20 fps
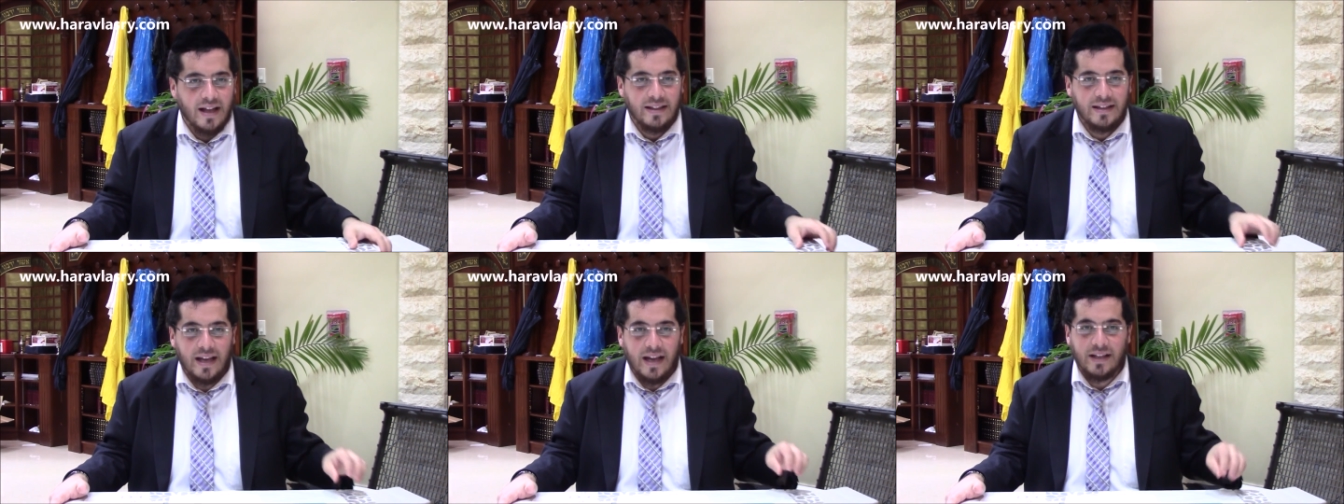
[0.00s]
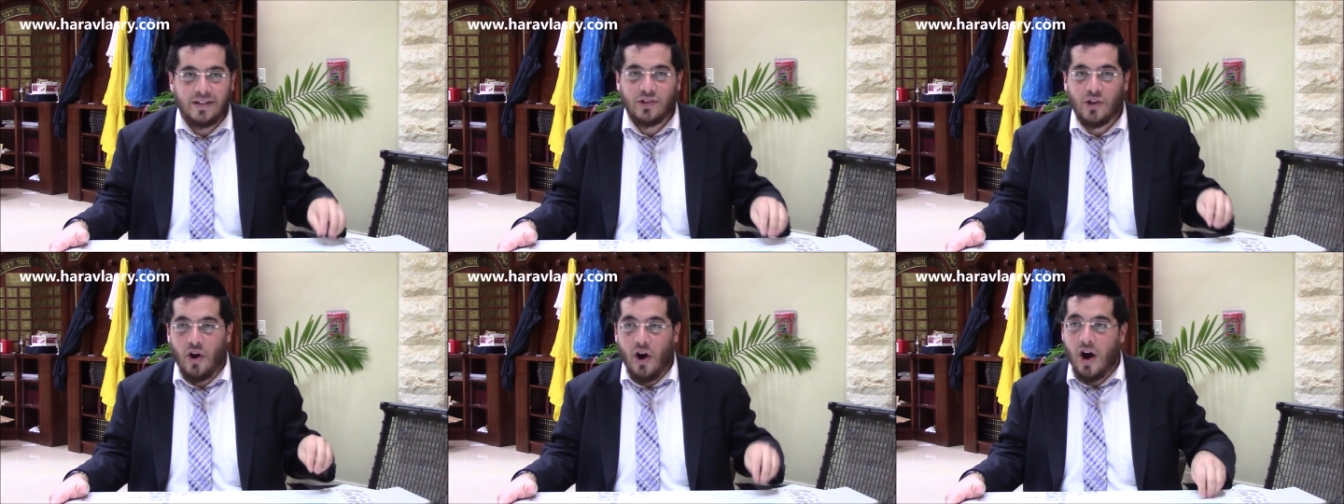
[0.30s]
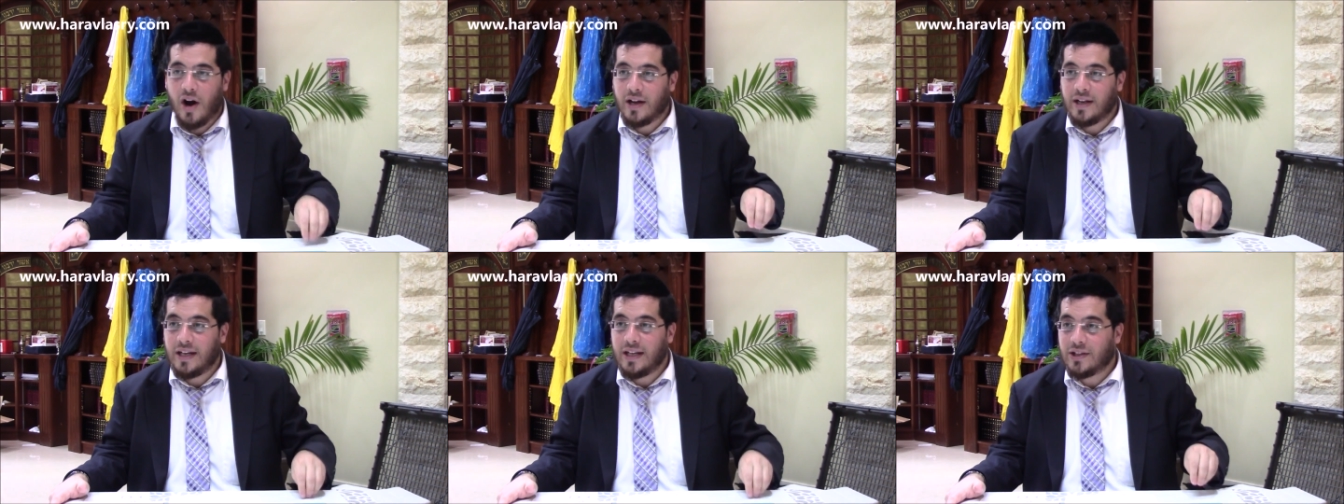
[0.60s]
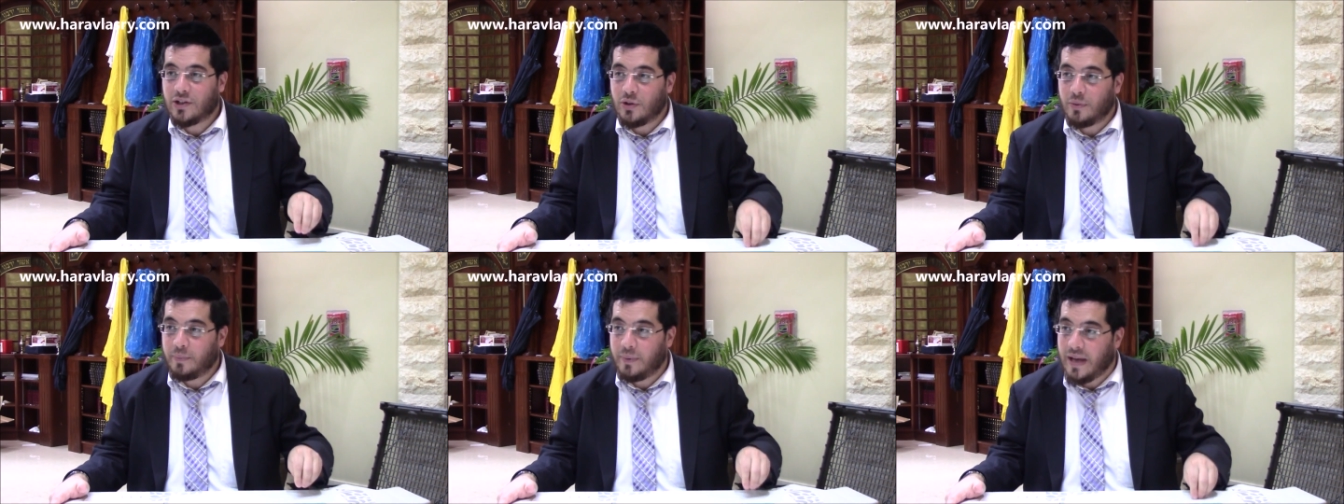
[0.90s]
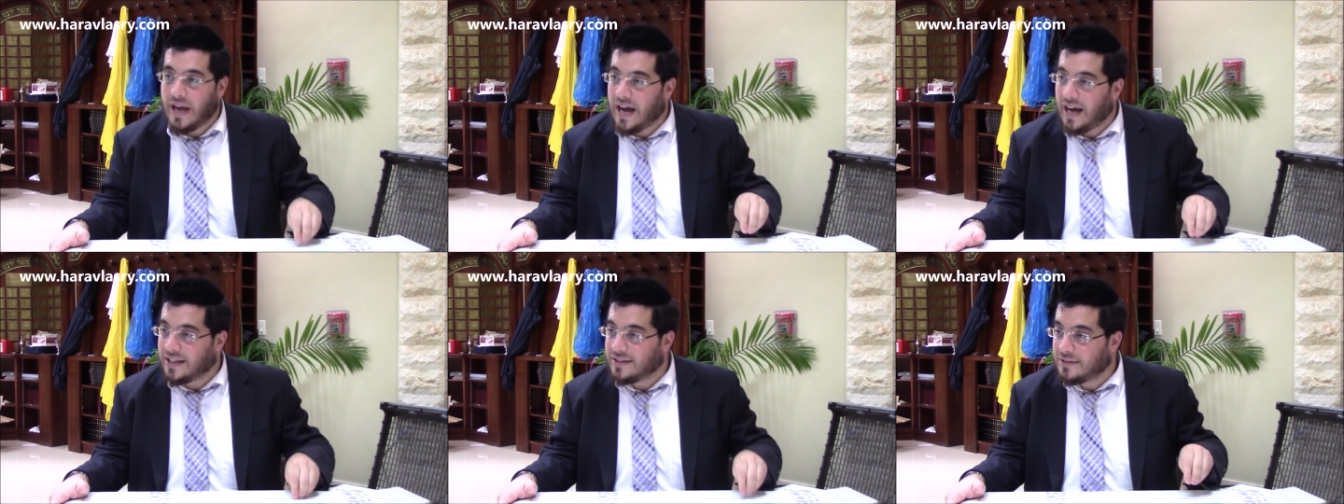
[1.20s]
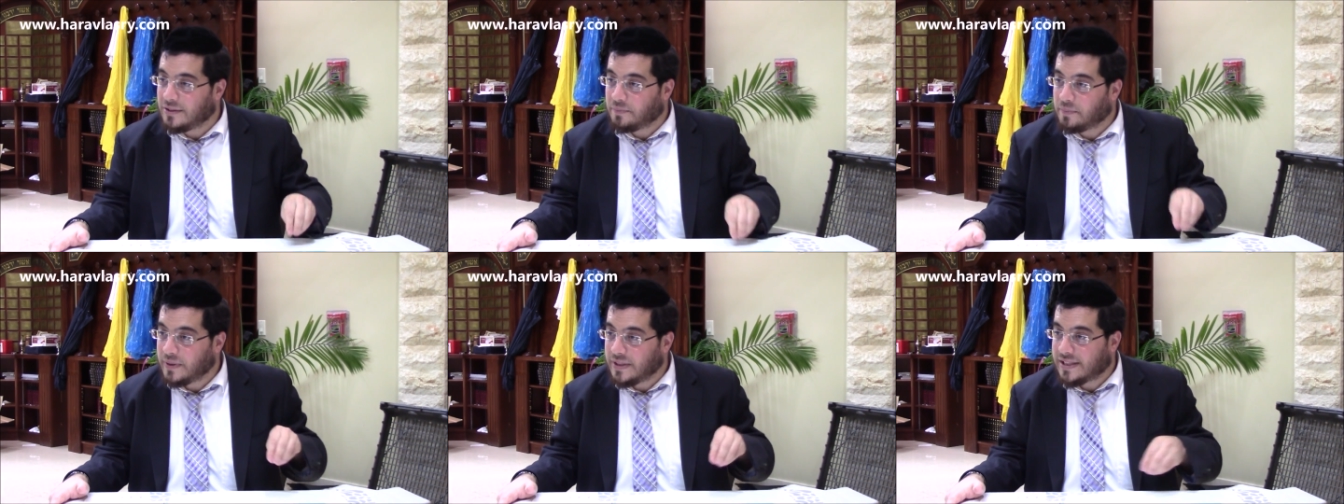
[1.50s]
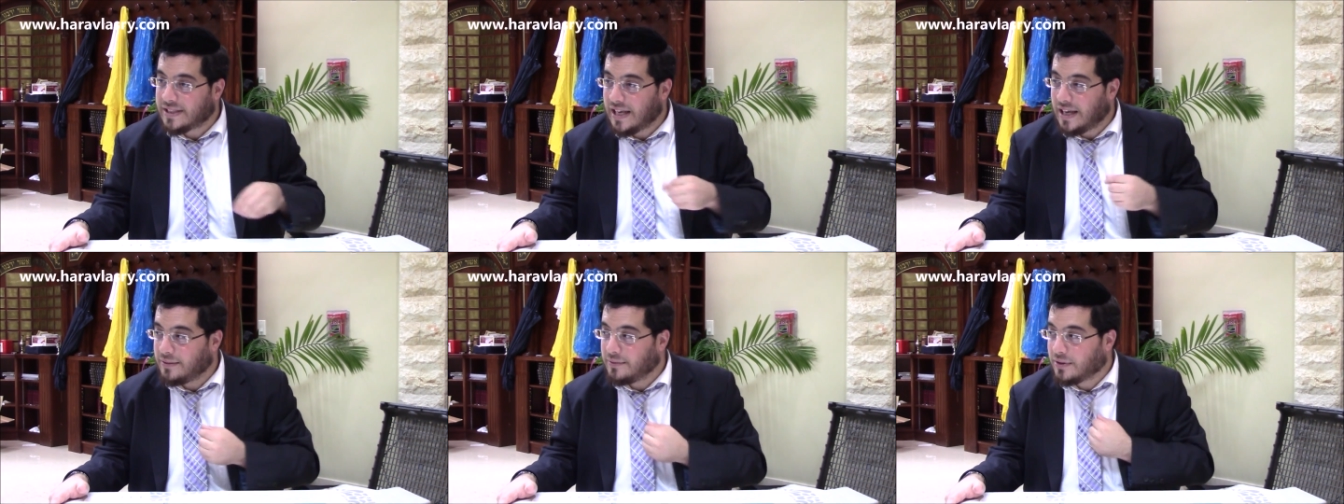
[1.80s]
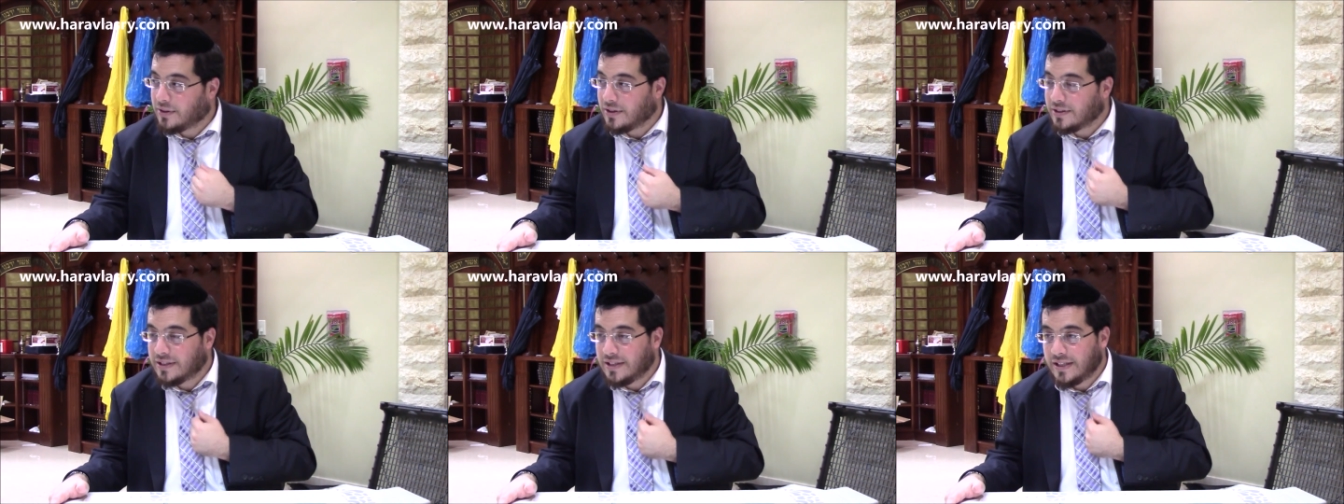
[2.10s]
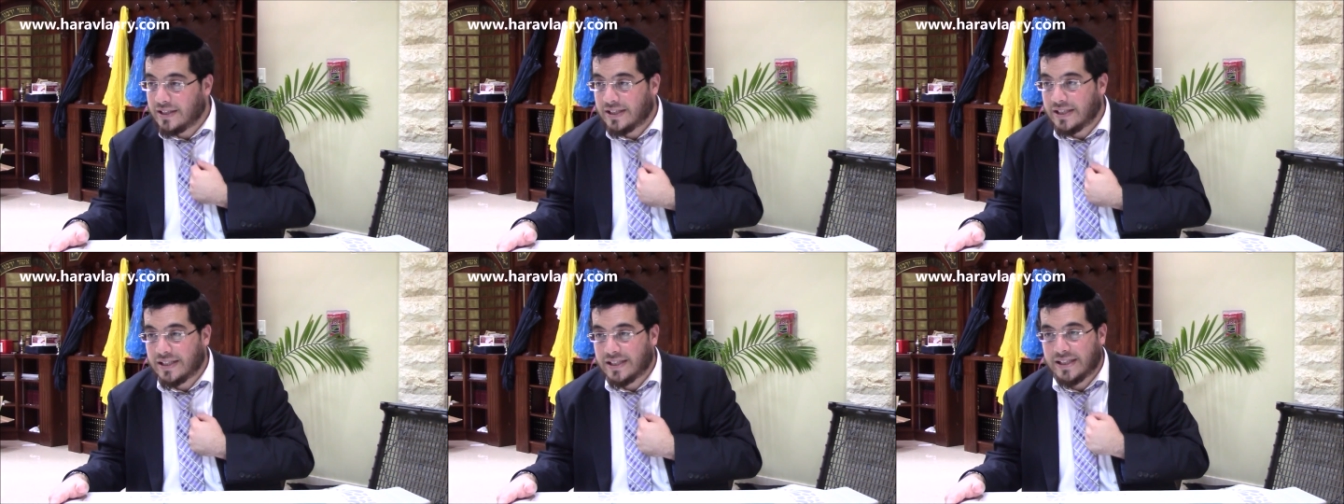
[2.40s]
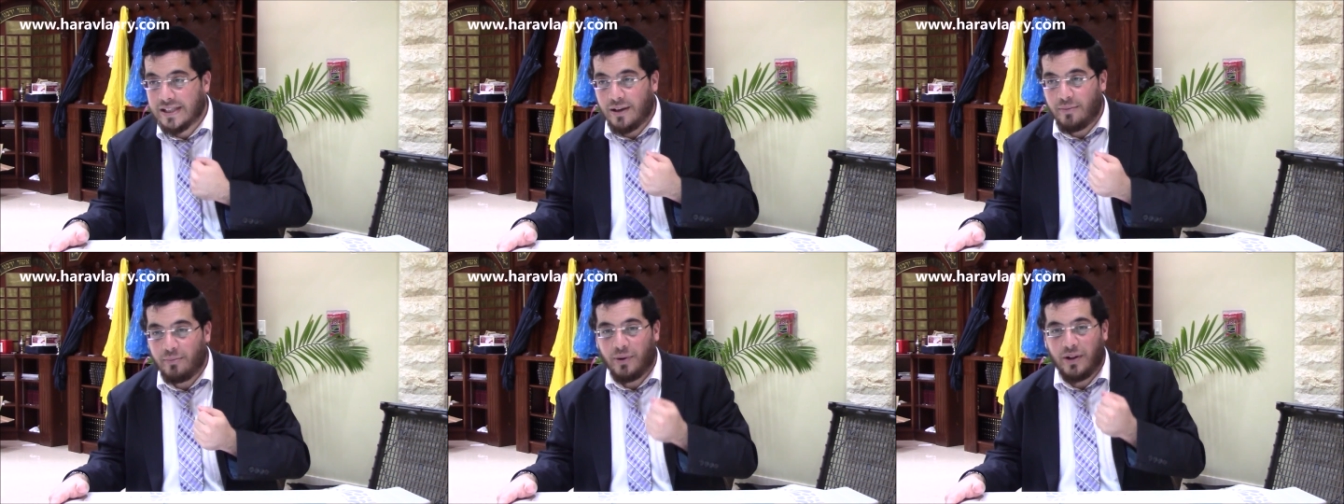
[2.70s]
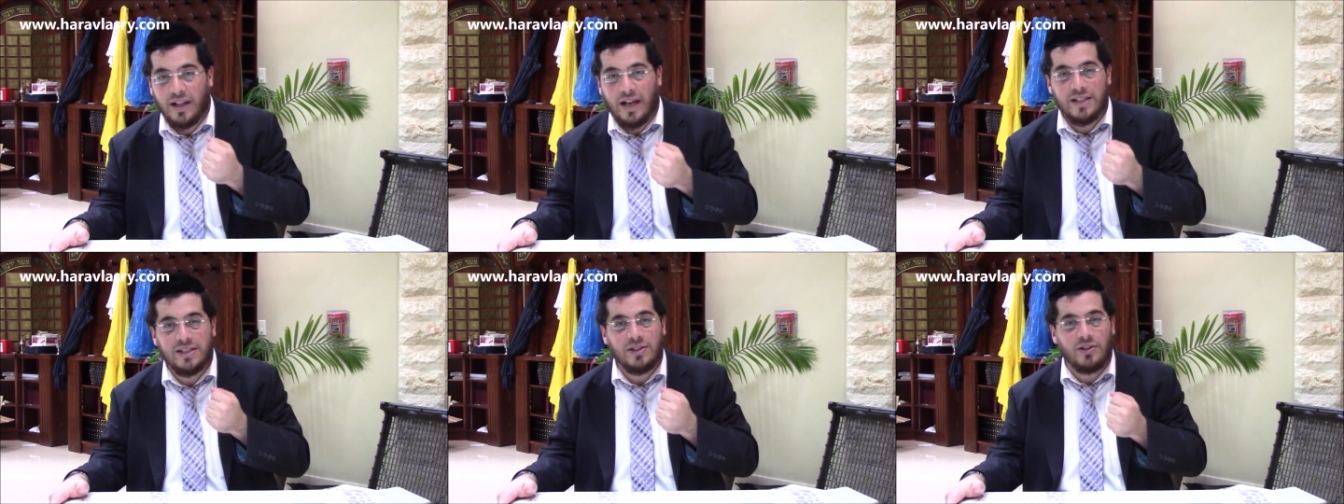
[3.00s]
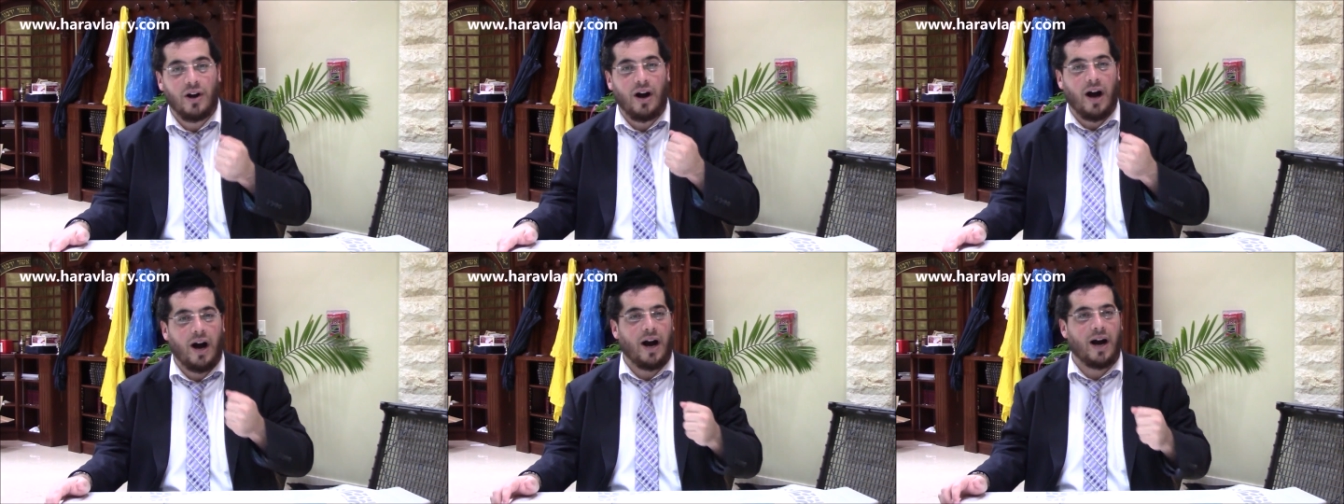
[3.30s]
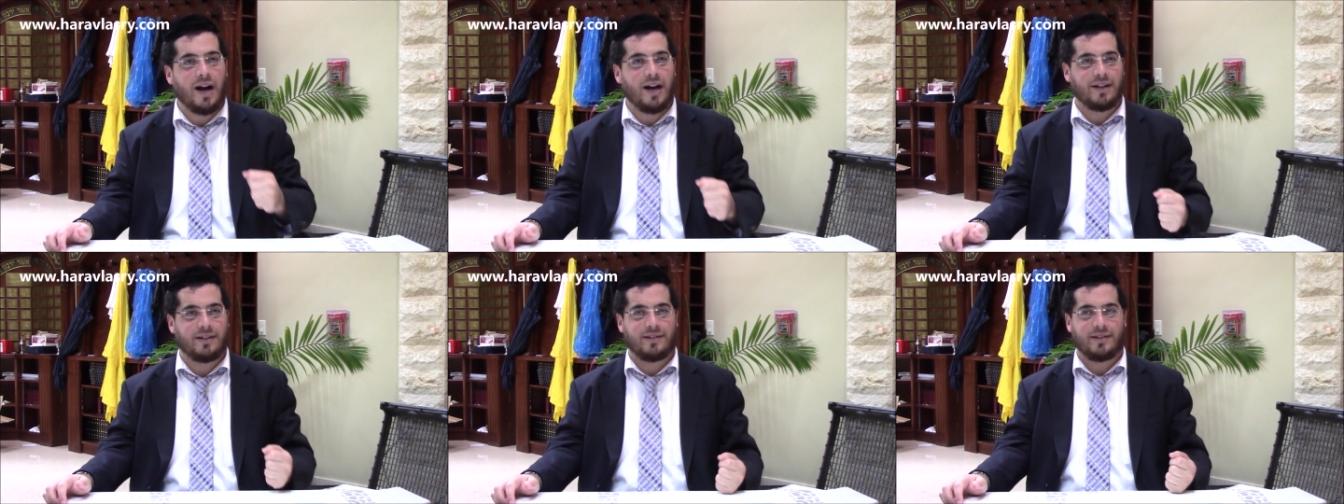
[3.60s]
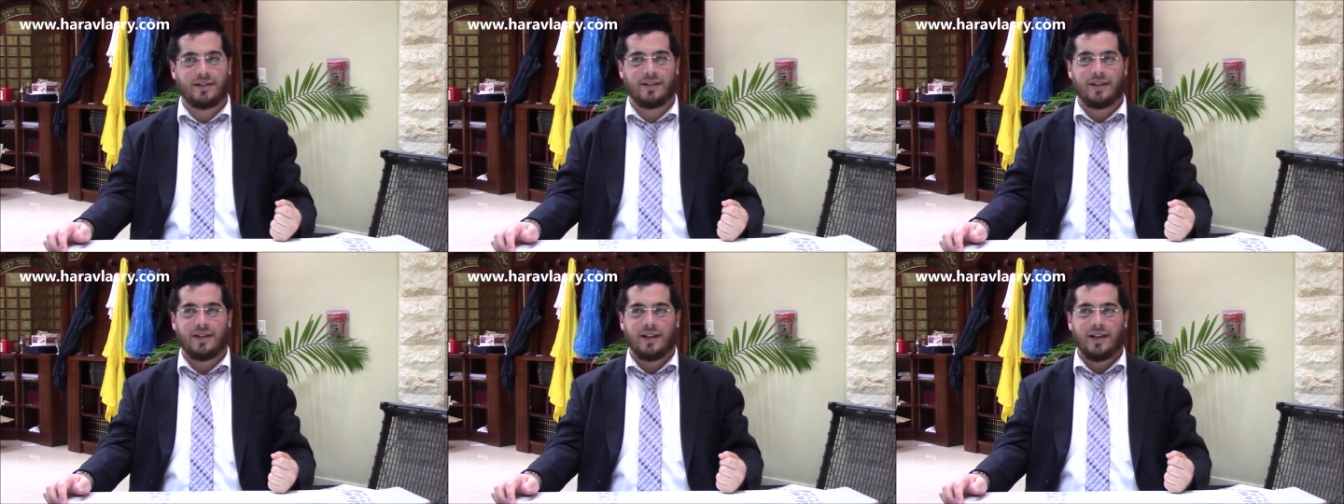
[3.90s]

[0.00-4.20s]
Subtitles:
The etrog need to be 100% because this is symbol as your heart.